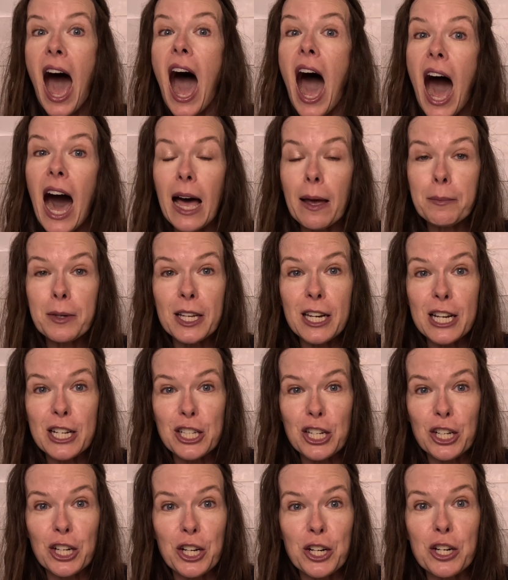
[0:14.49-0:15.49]
I'm gonna
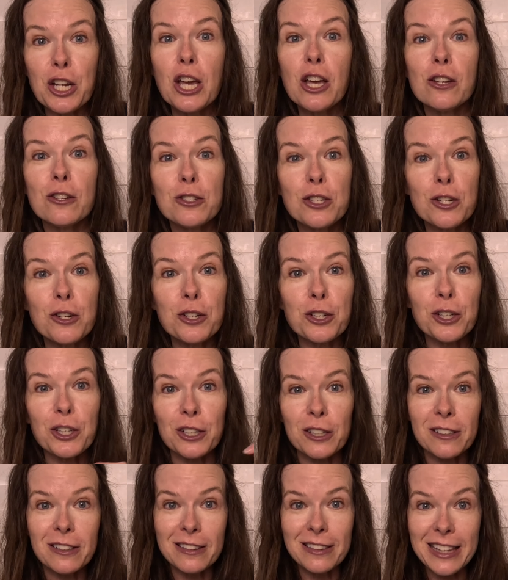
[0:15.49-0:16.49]
turn
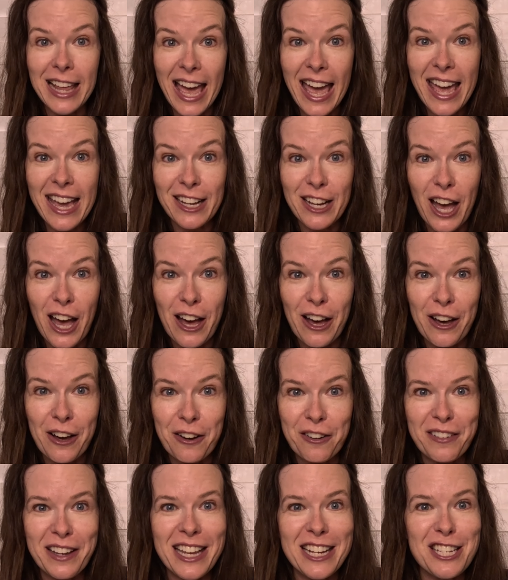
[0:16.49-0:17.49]
Doodle
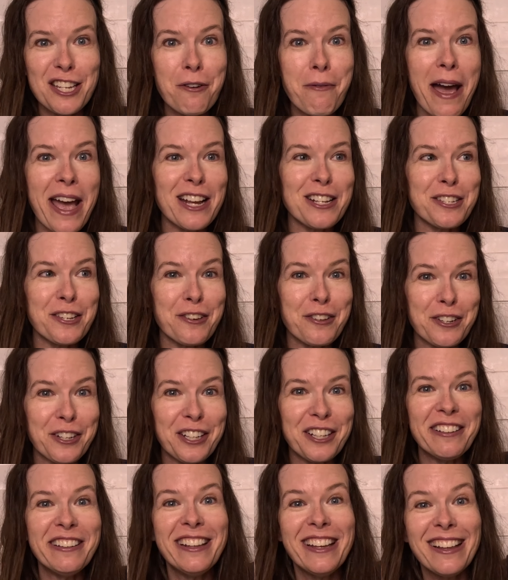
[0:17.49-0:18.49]
Lego into a
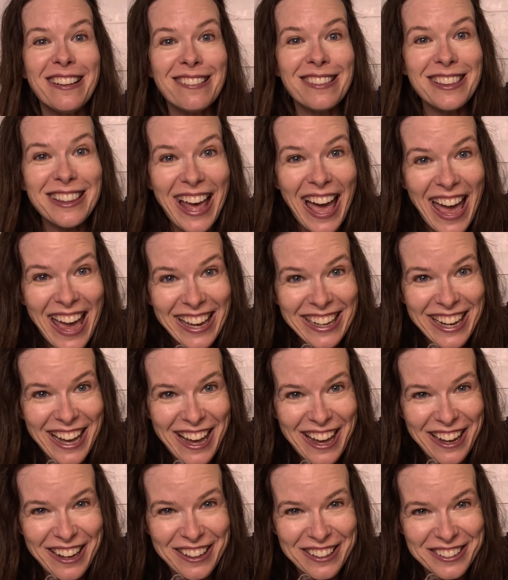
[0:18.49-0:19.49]
Doodle
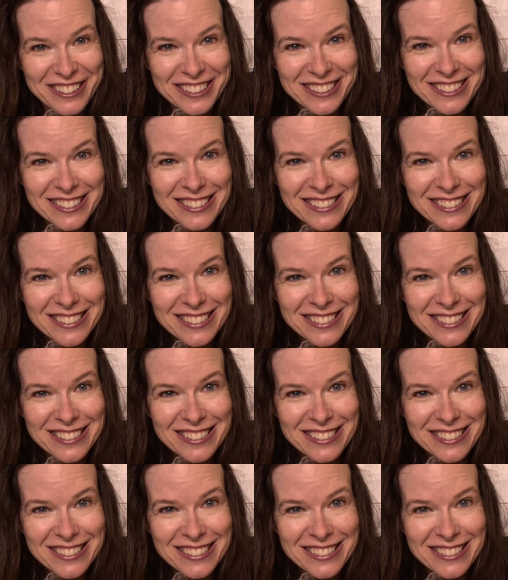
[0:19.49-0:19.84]
Lego.